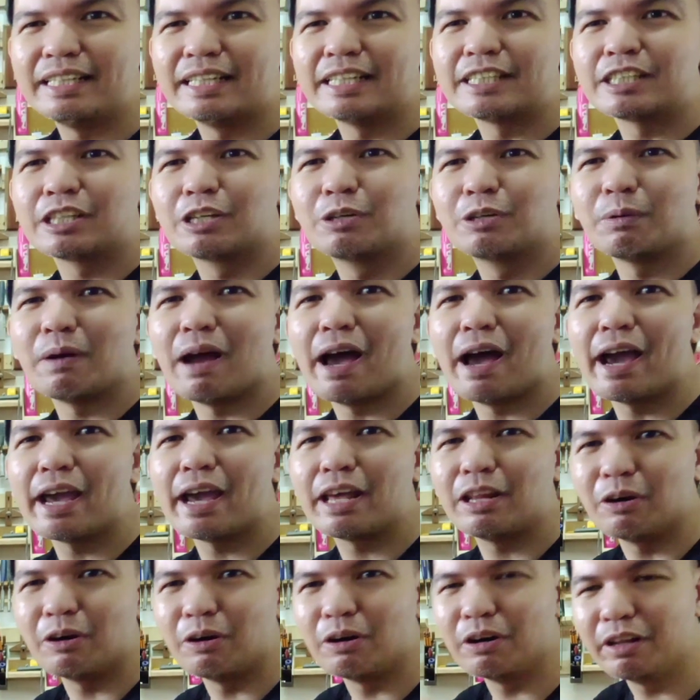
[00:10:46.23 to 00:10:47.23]
just
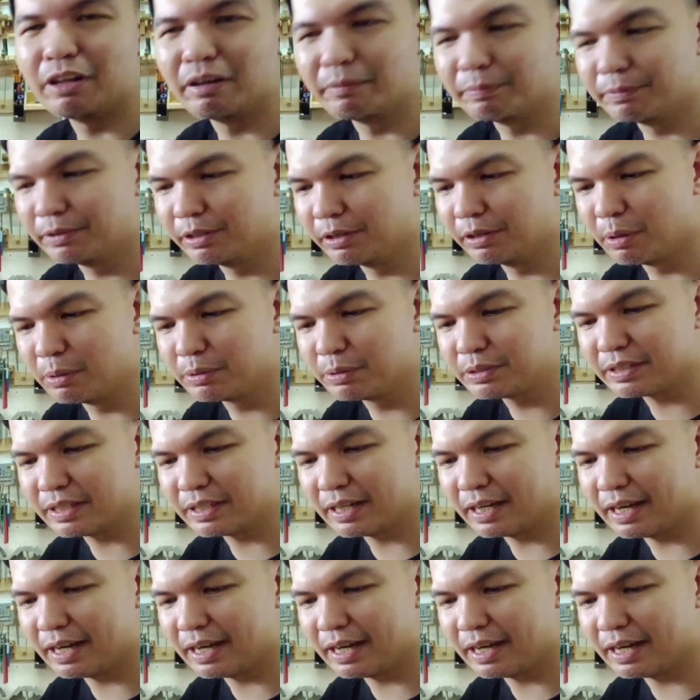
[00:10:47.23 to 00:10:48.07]
grind all of those